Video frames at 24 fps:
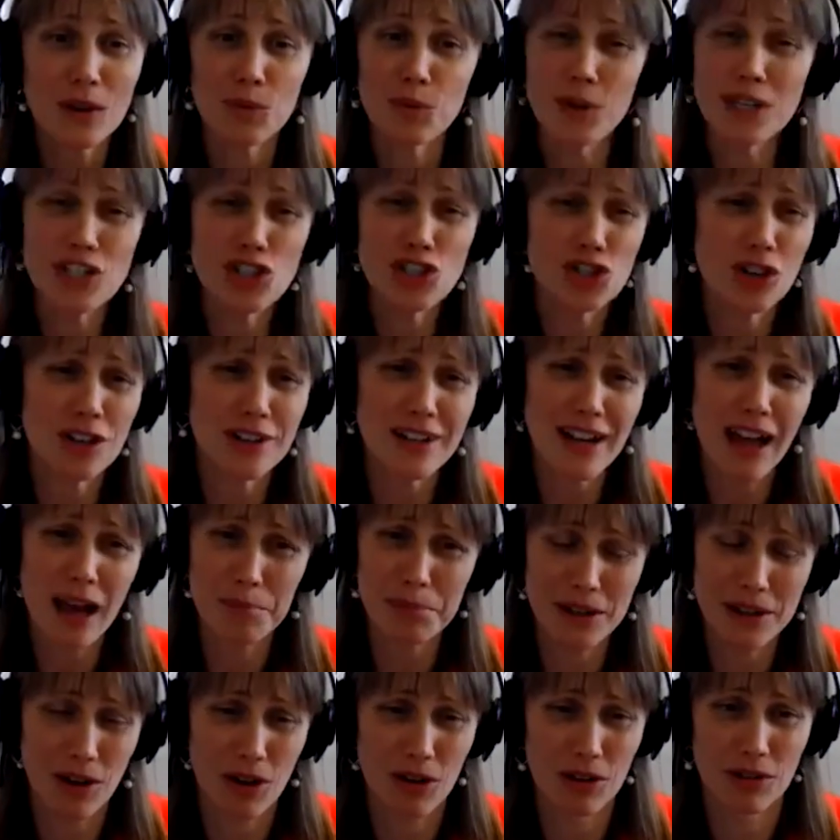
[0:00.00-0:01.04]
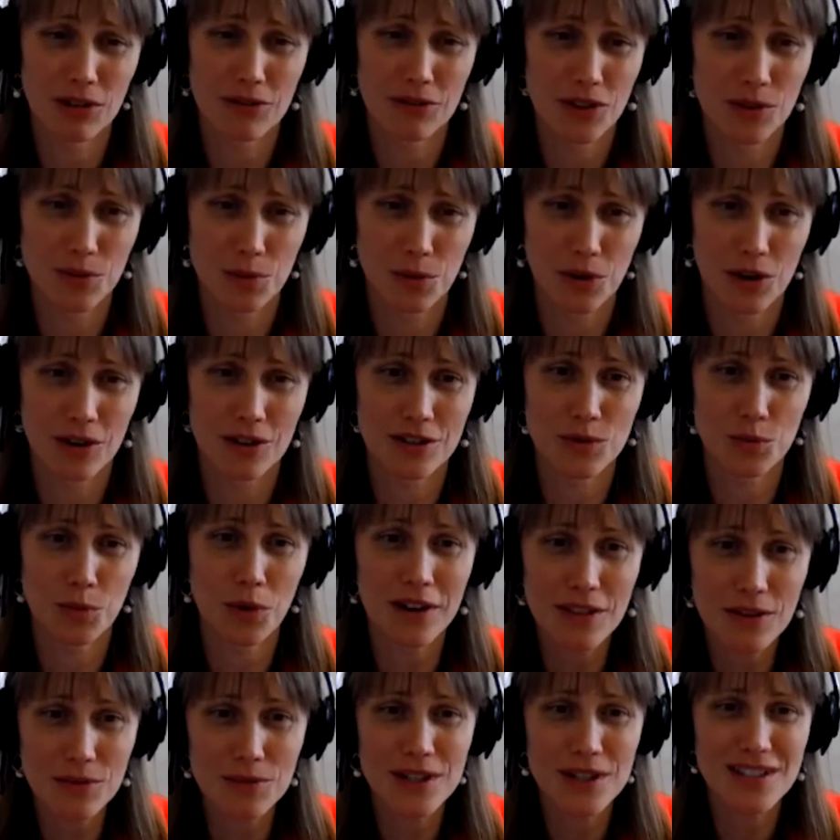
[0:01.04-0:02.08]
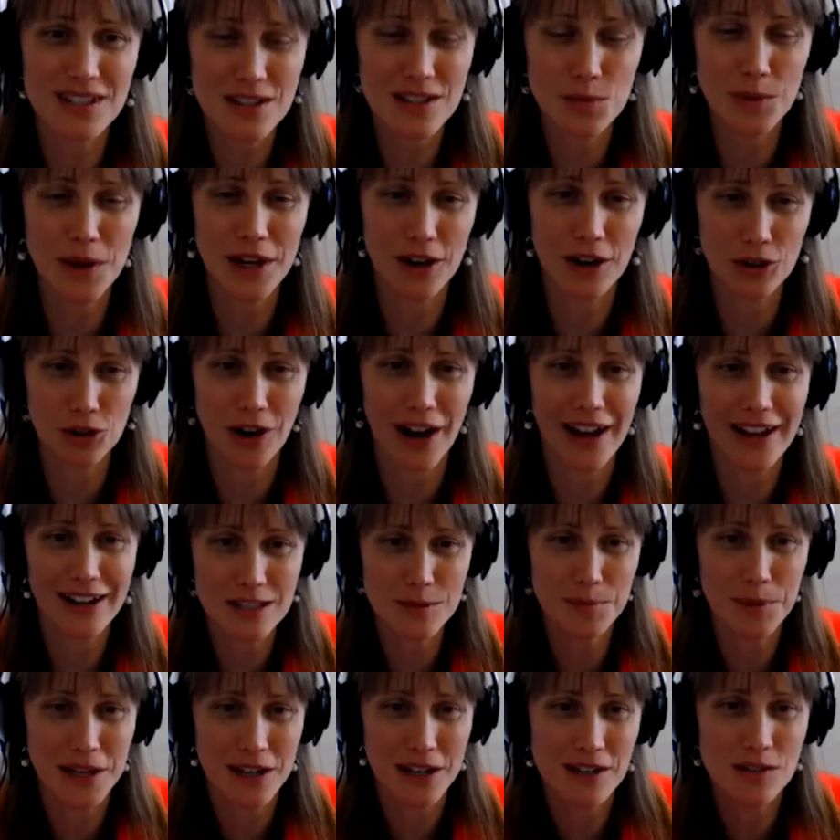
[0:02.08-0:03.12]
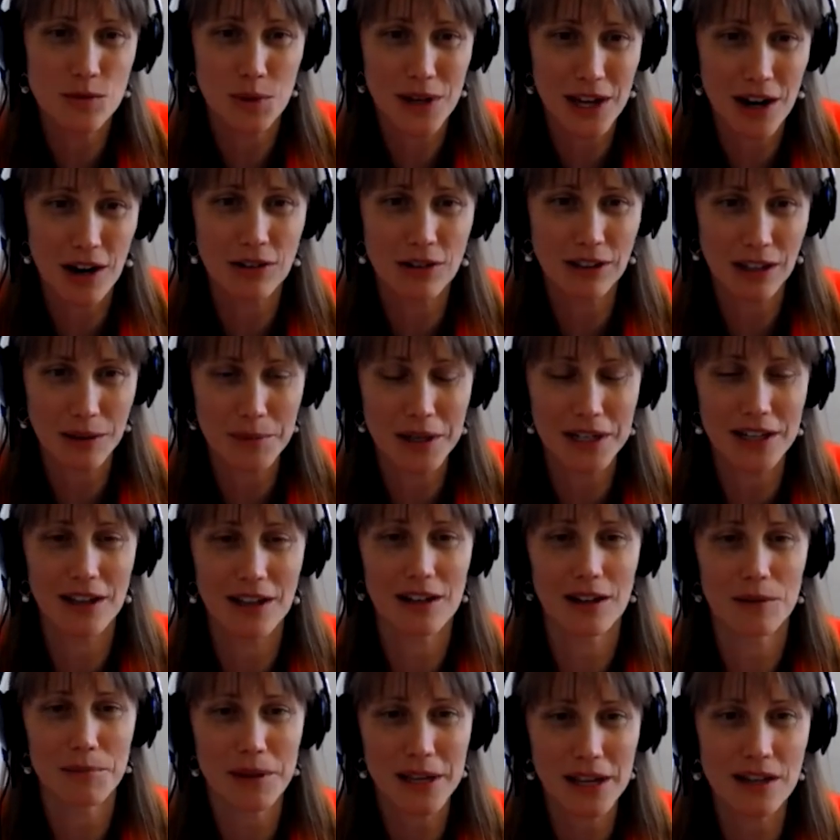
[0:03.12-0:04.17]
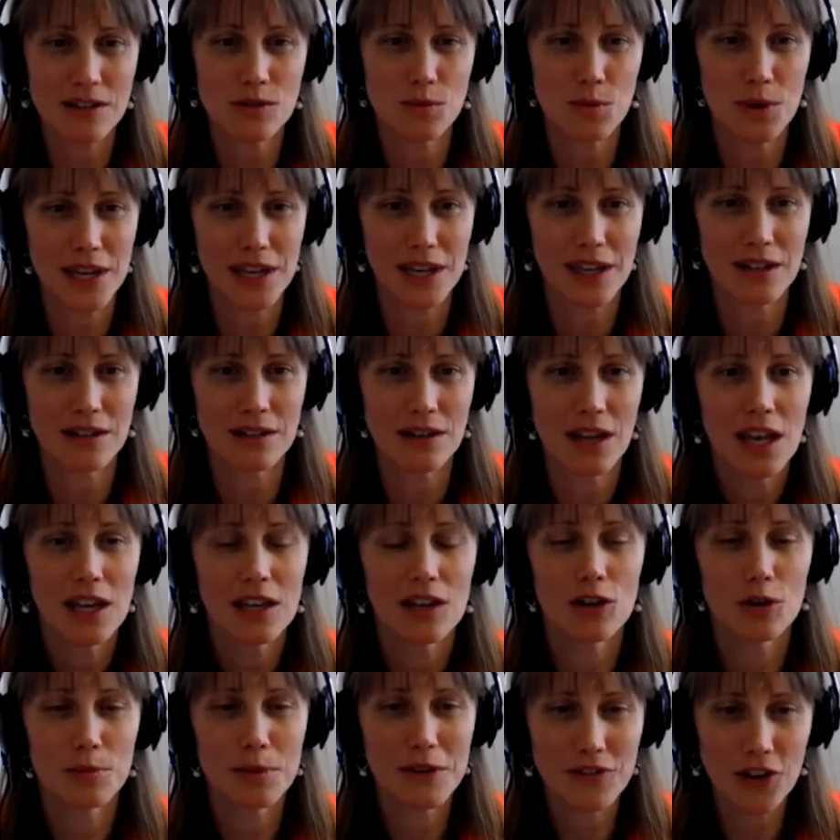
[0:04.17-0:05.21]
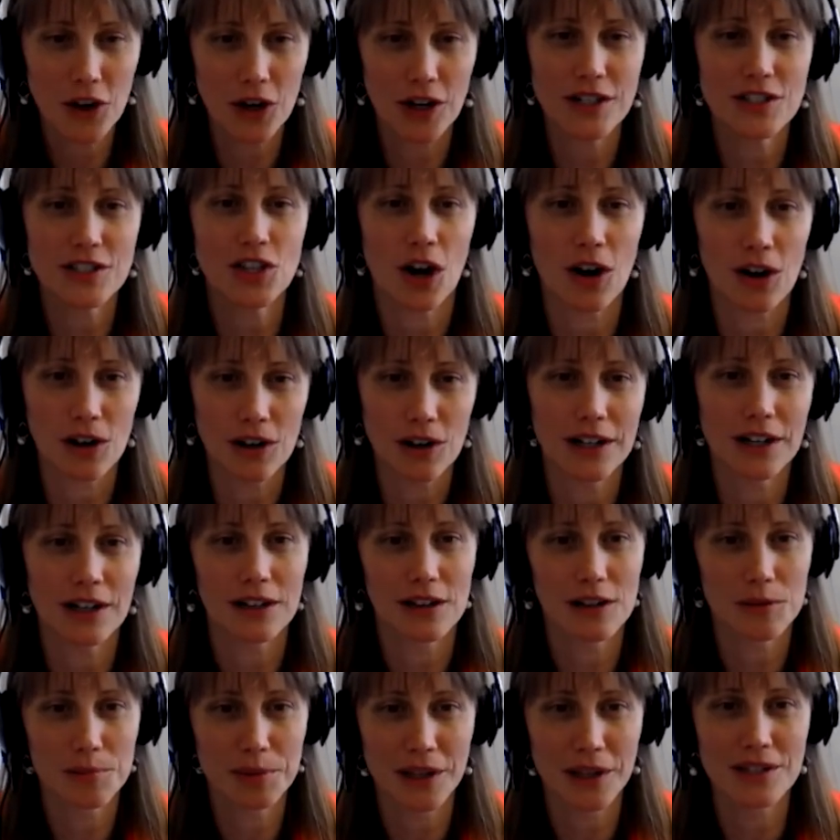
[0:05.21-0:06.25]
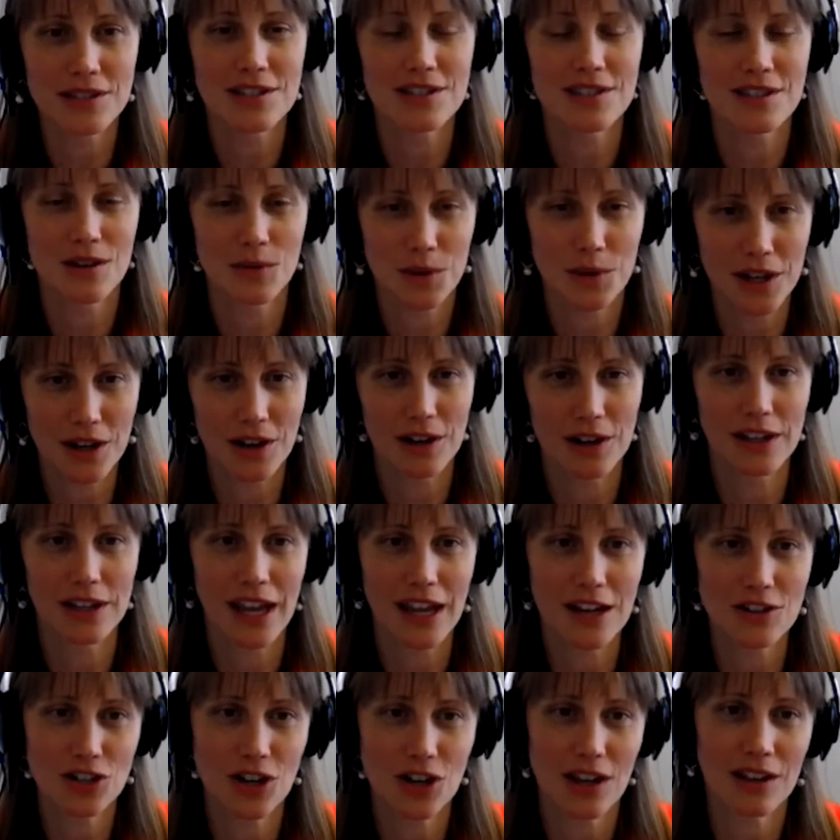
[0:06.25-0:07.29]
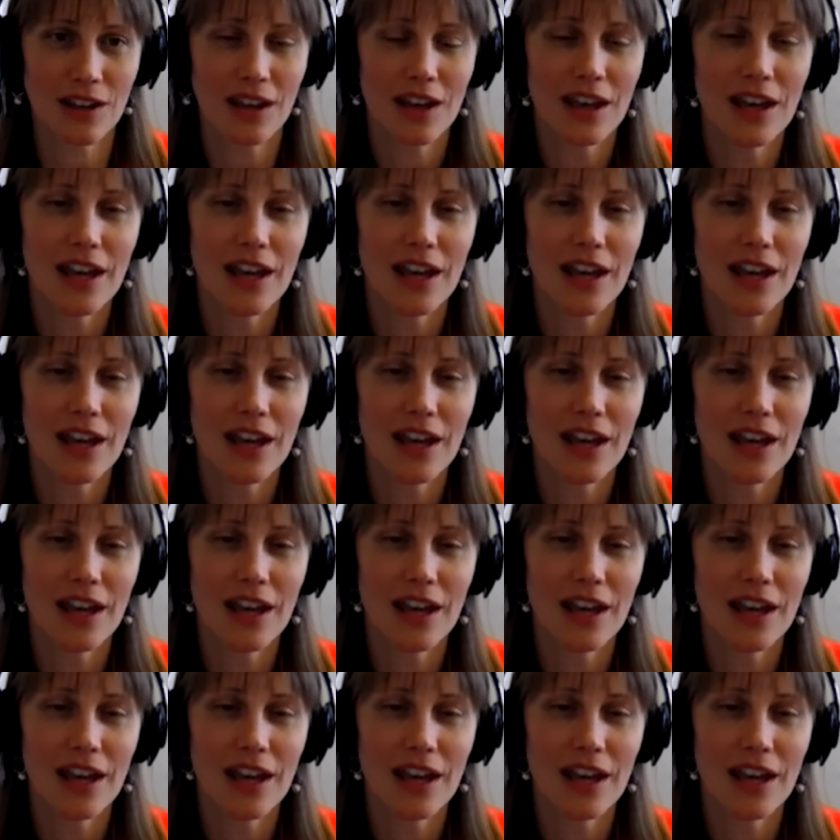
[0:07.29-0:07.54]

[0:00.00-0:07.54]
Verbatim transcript: We should not be all over the world. One of the reasons we are great is because we are limited and because we can, you know, be very targeted in the places that we are engaging.